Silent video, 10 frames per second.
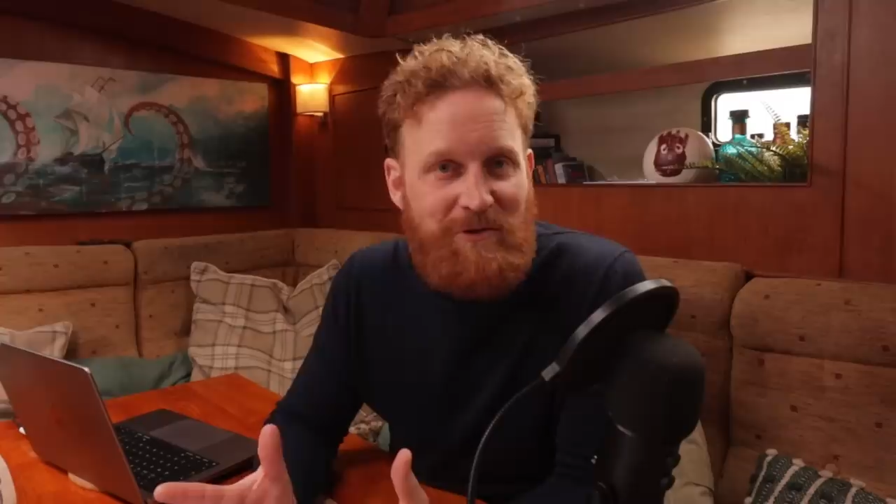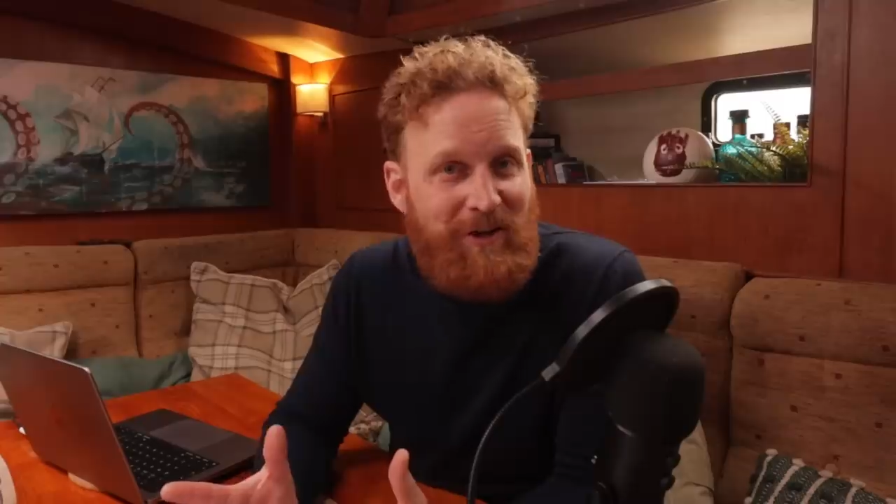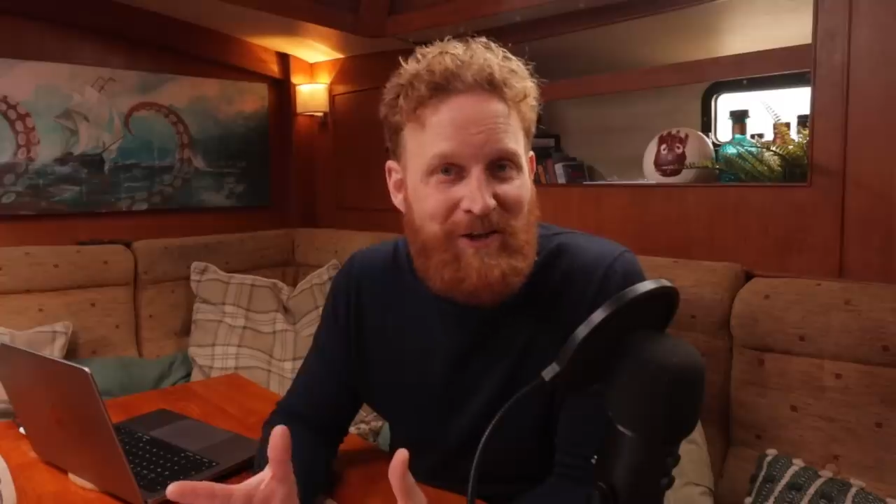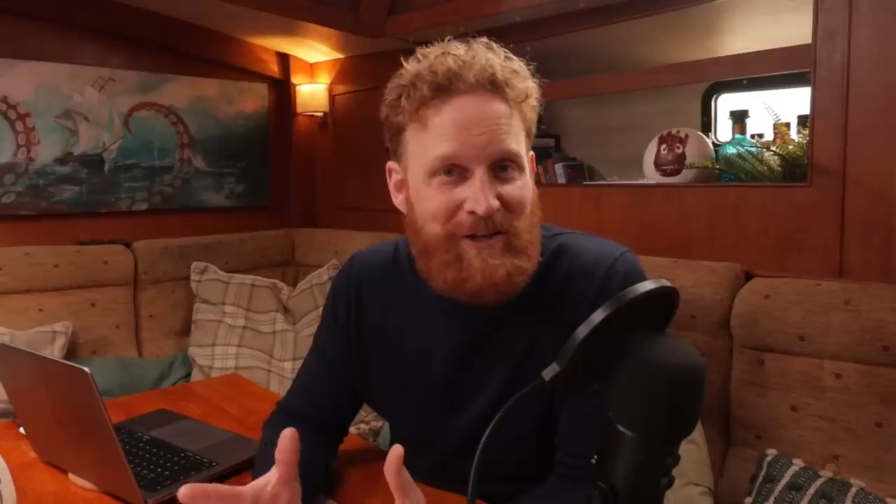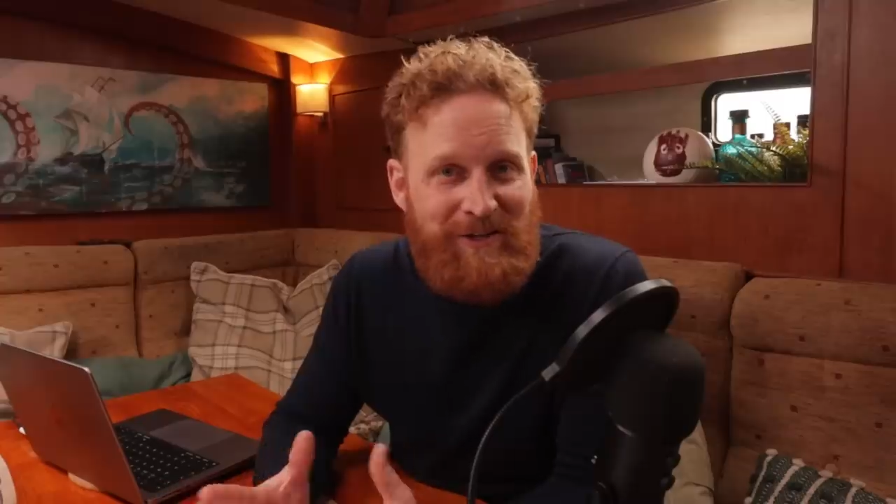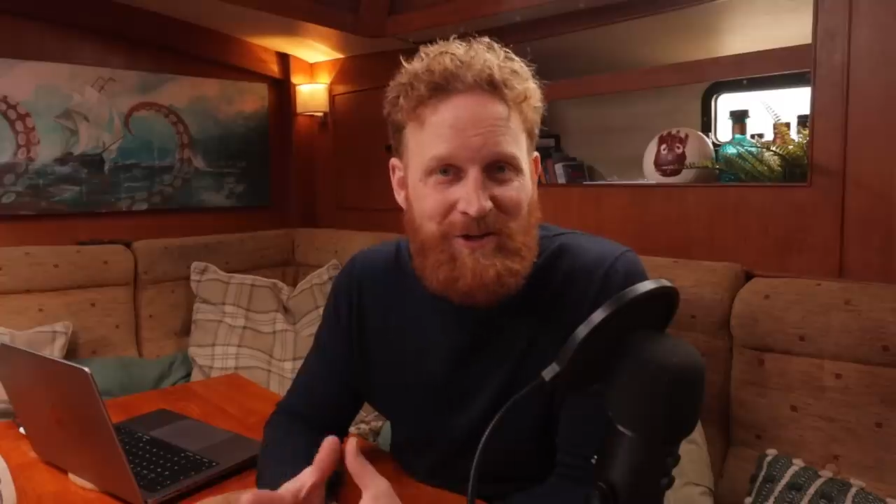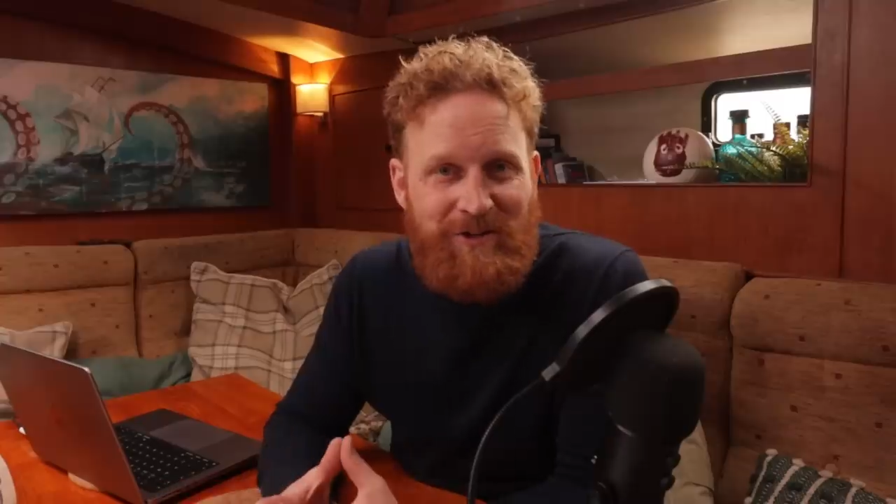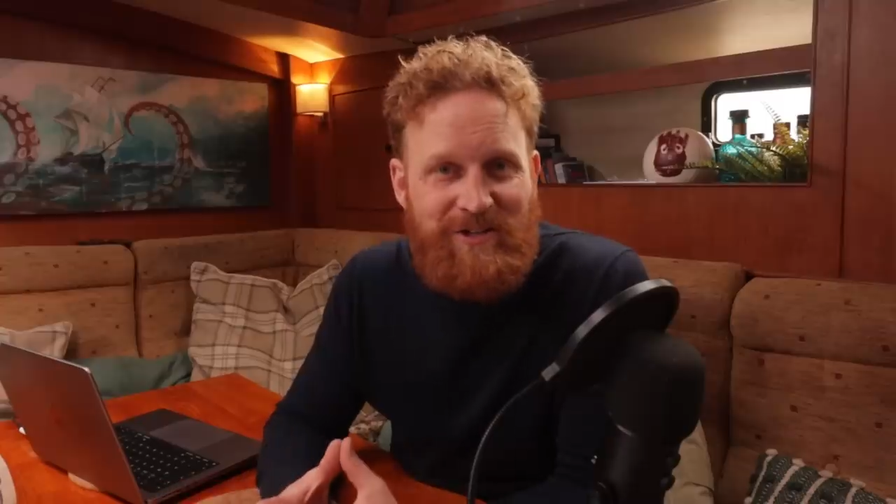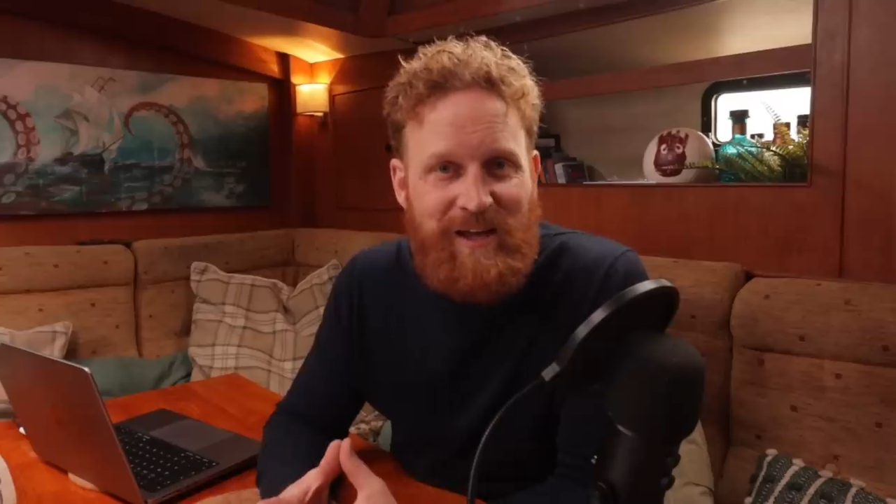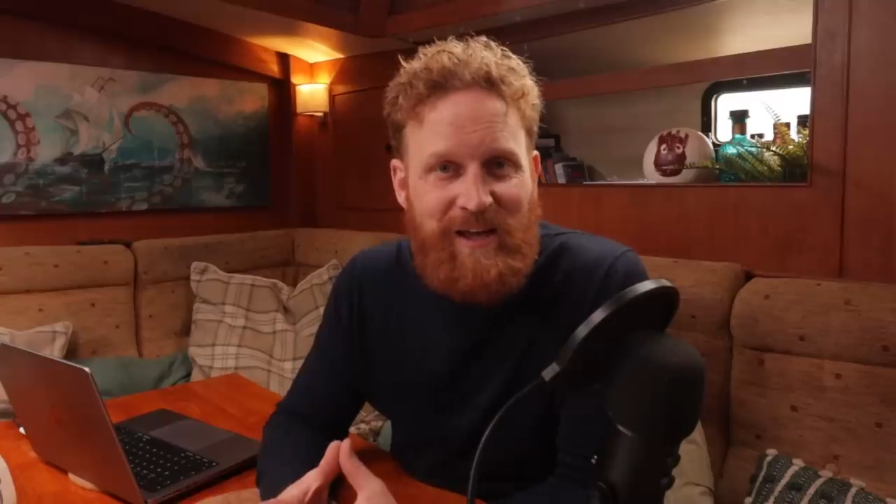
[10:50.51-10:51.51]
are aligning, you
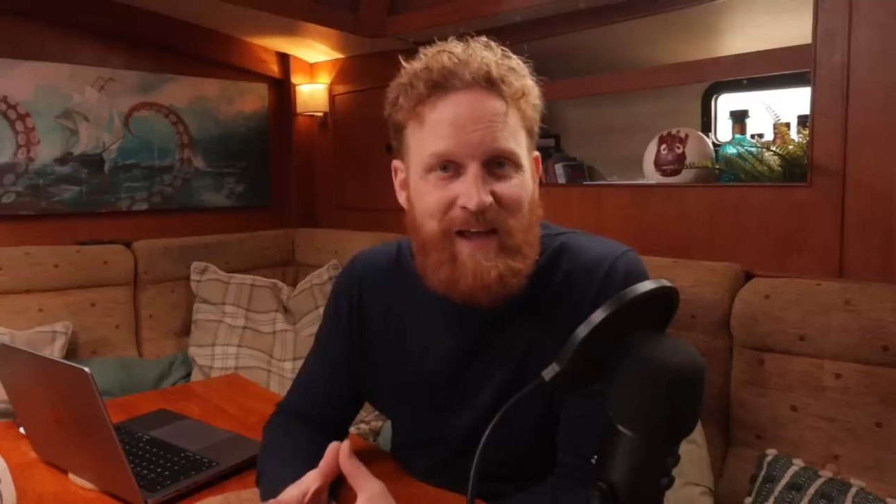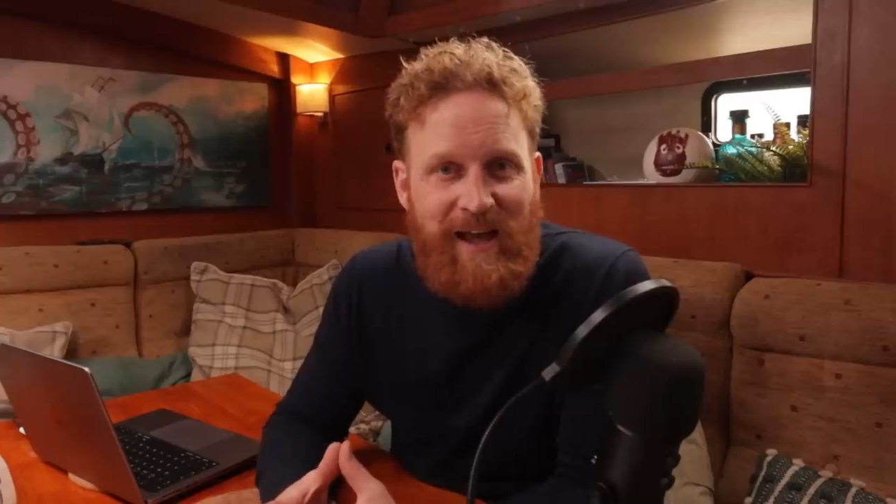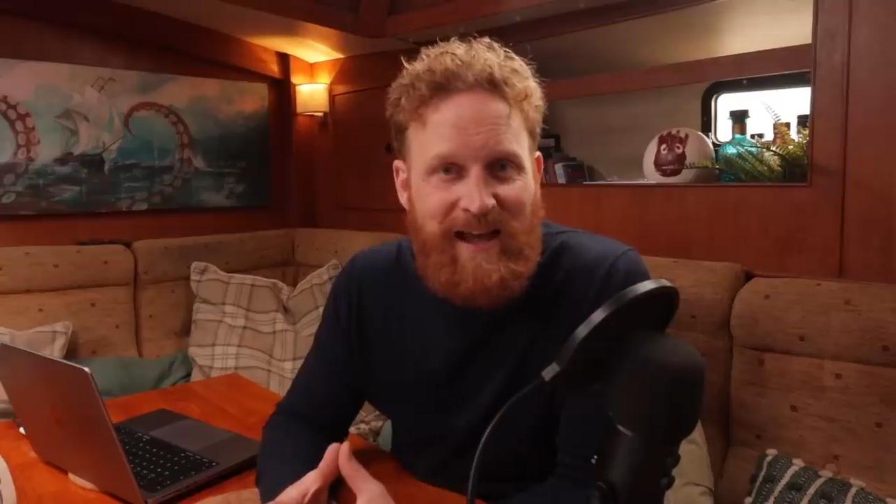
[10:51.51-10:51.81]
could say.